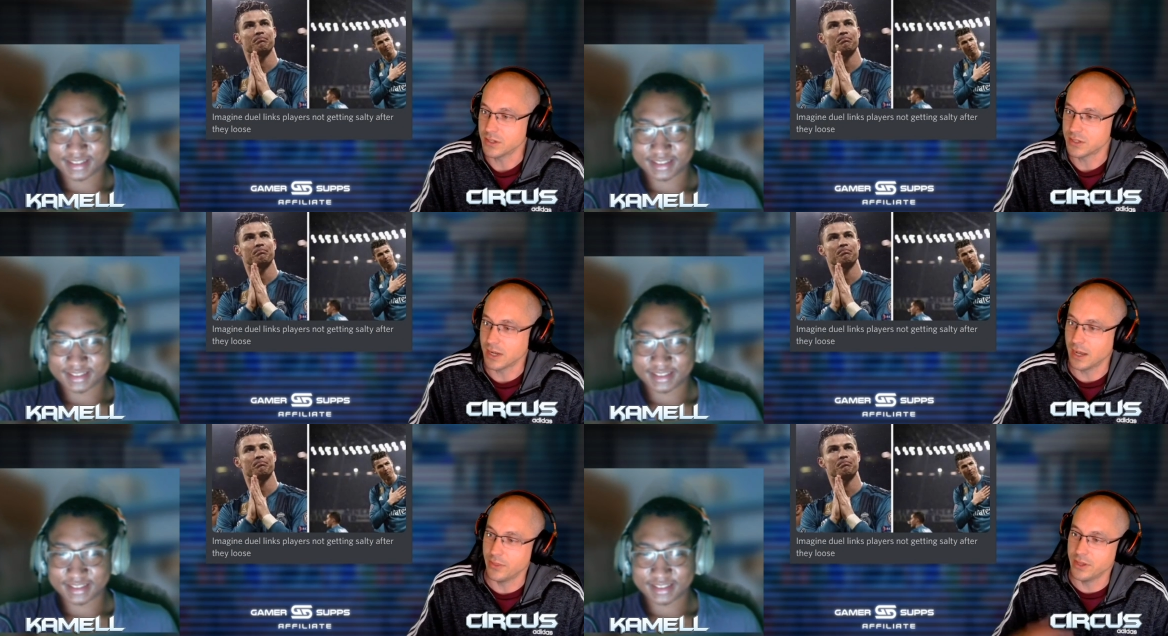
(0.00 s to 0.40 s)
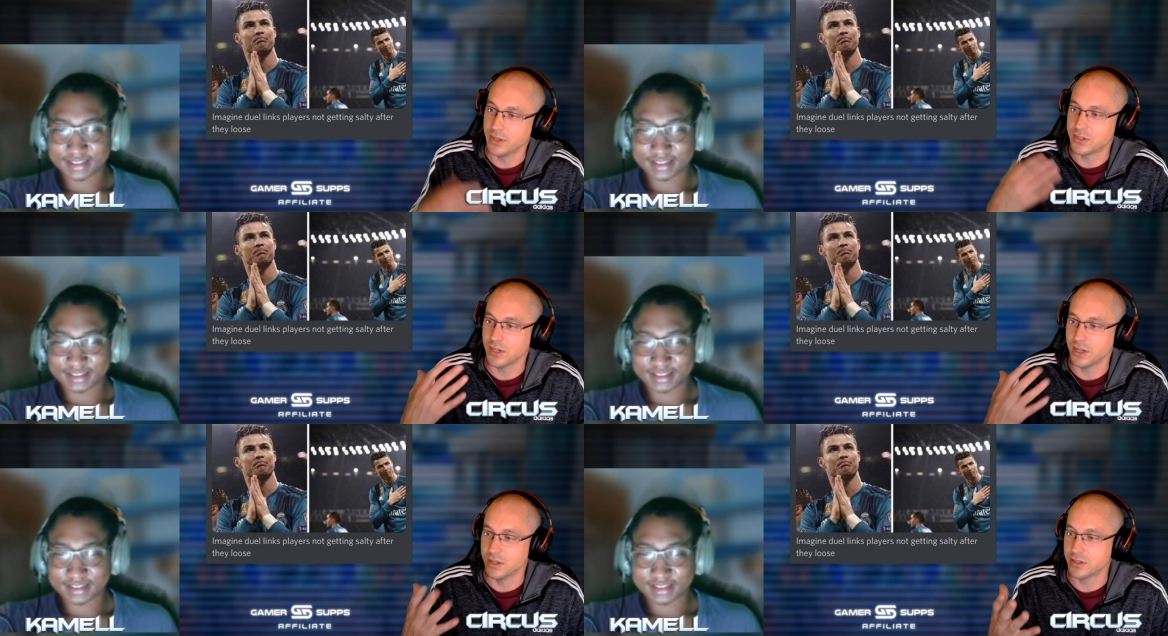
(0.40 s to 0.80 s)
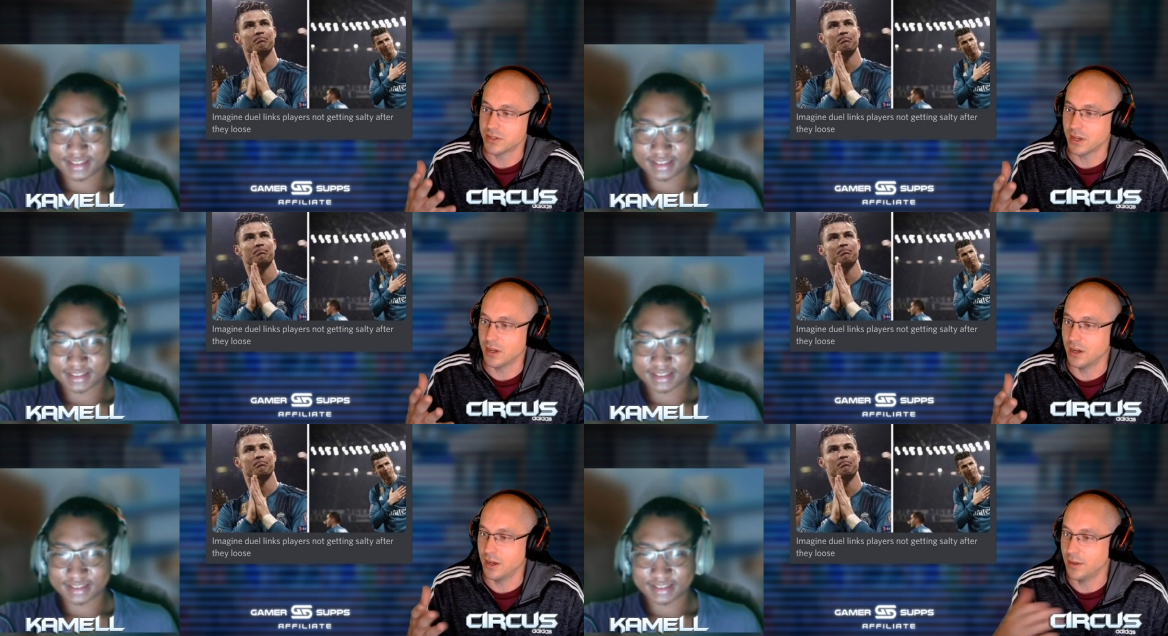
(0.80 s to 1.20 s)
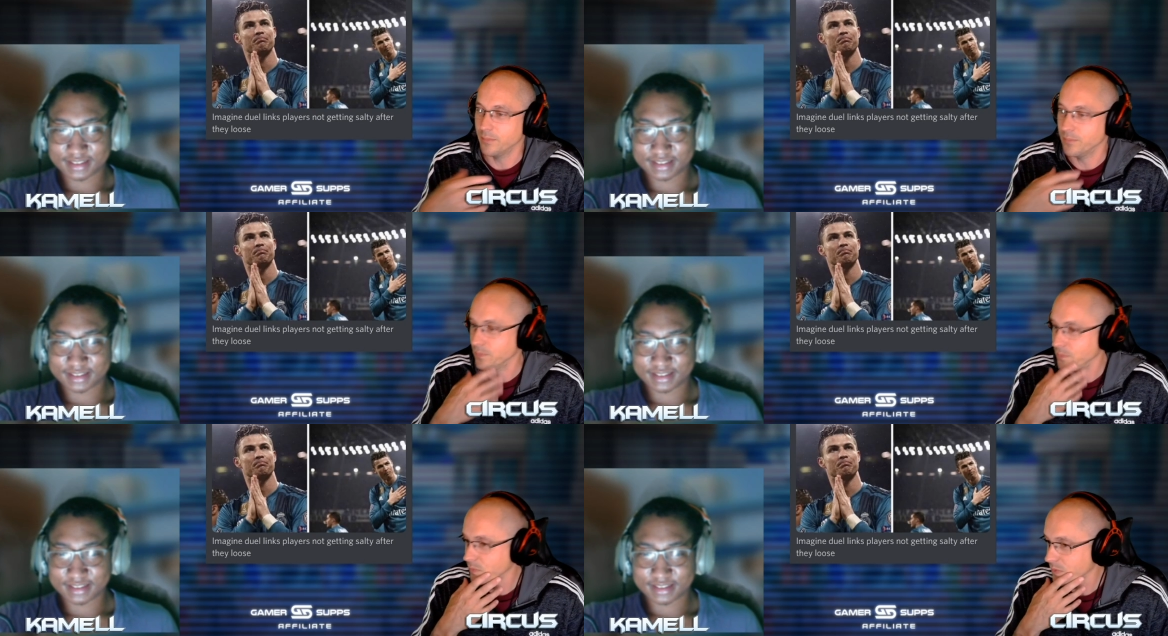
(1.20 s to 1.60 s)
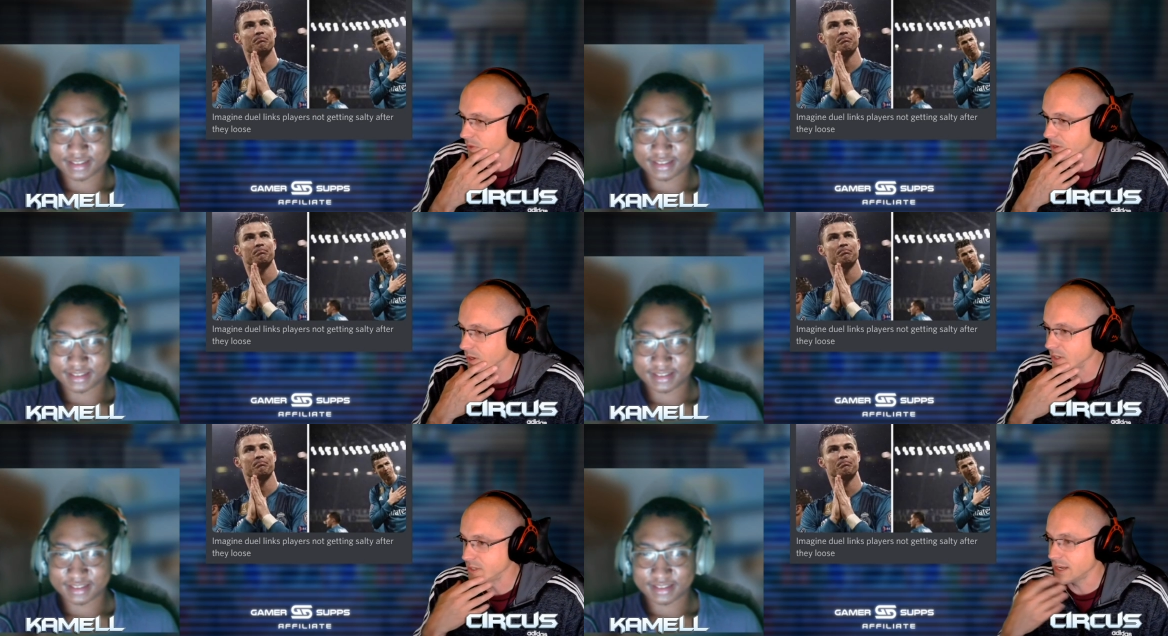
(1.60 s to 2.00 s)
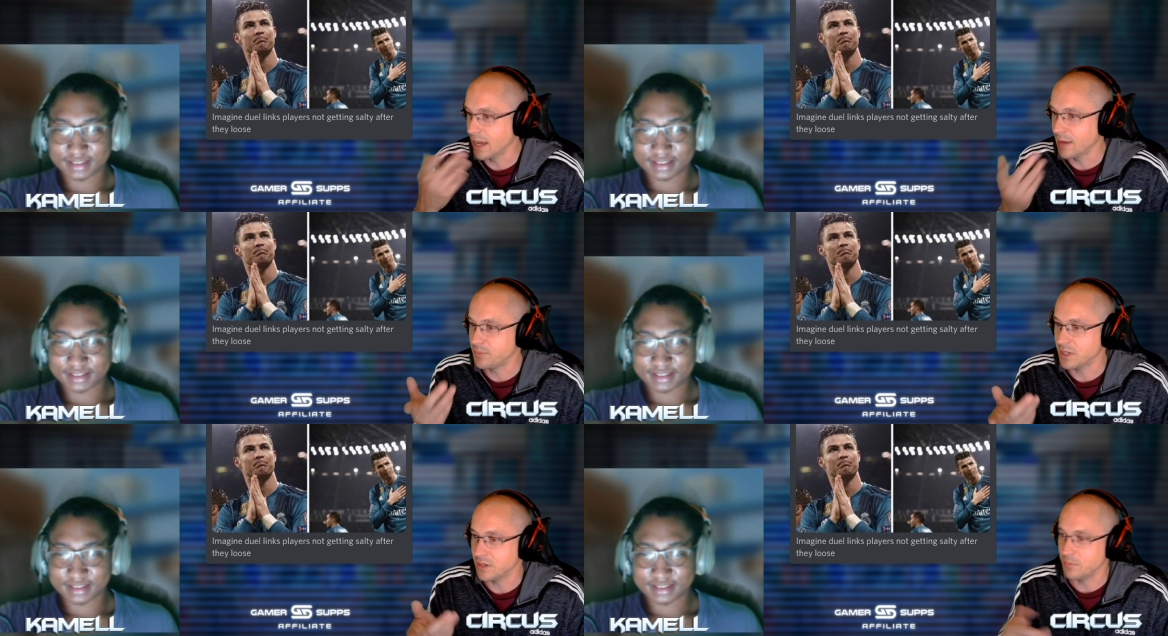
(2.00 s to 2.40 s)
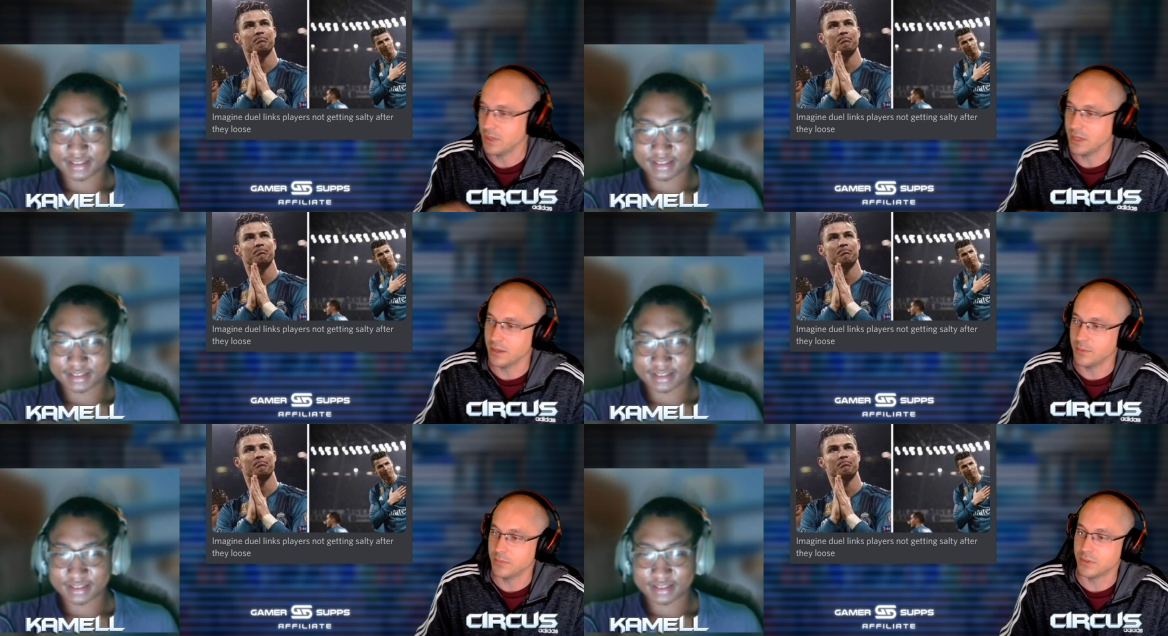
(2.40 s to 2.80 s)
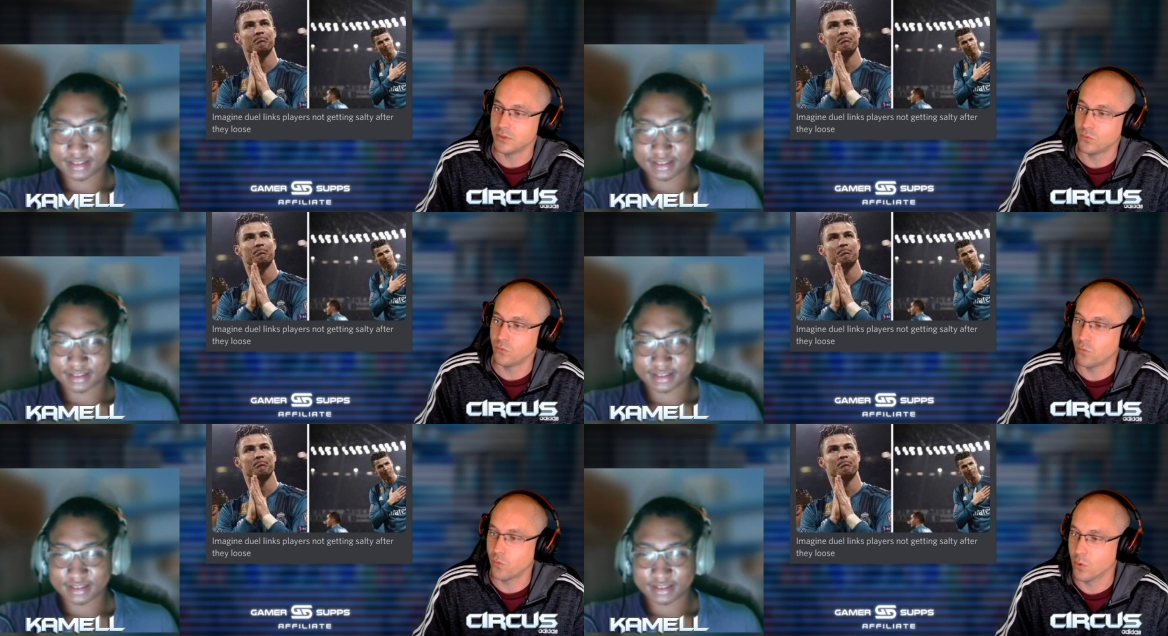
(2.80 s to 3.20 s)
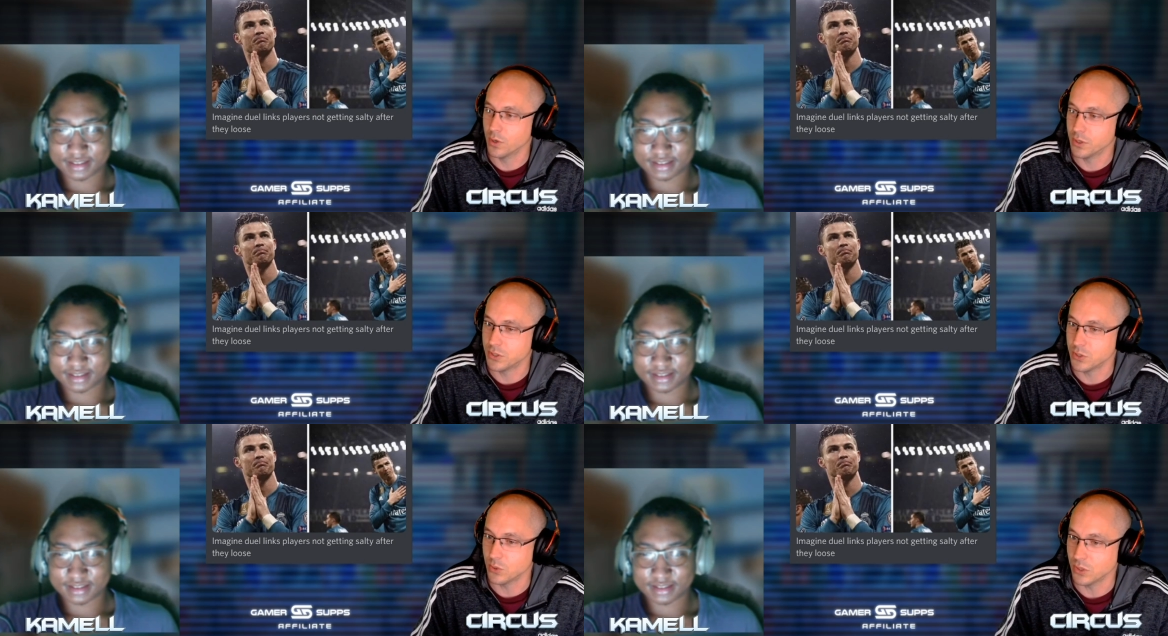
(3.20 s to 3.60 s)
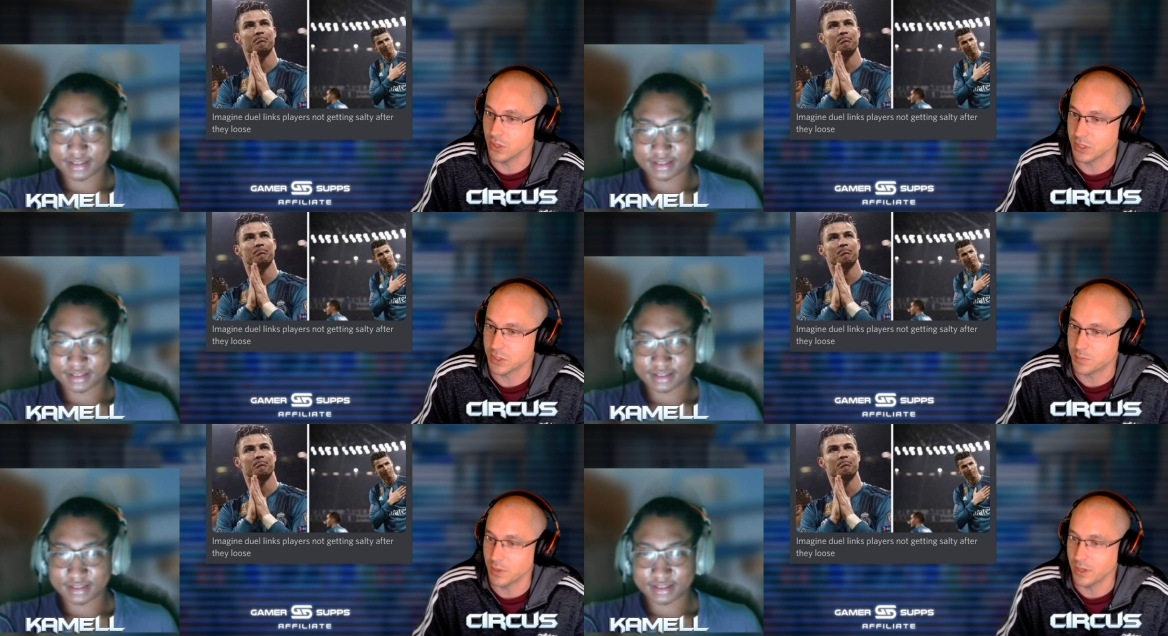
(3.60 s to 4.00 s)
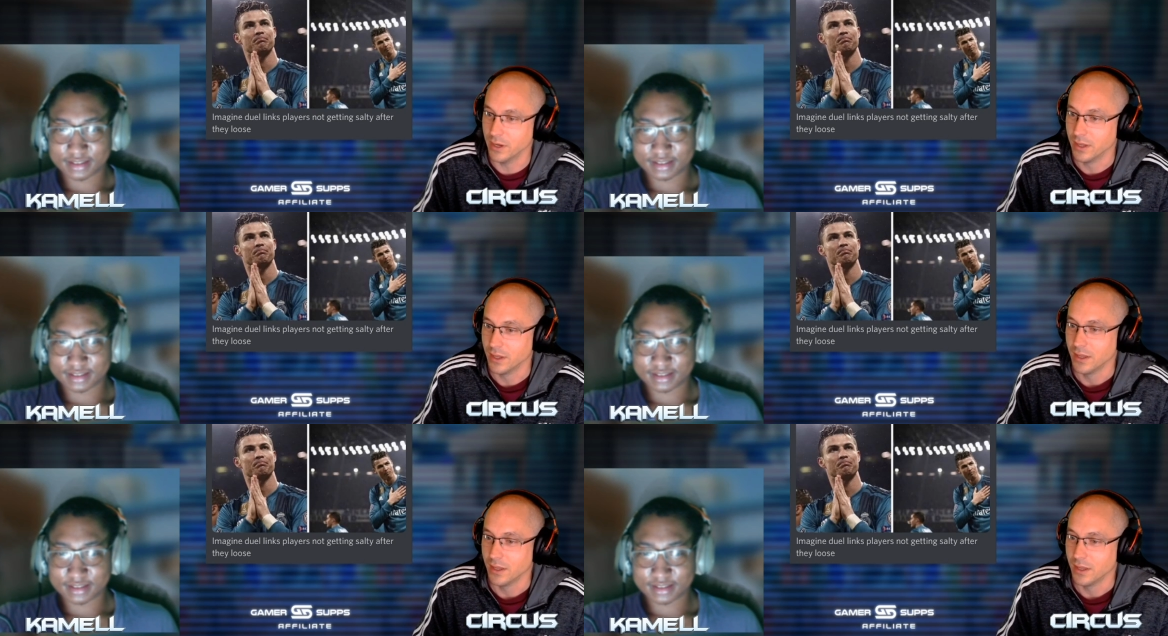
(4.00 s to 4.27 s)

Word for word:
Speaker 1: Now this is um, an adapted meme for Duel Links, but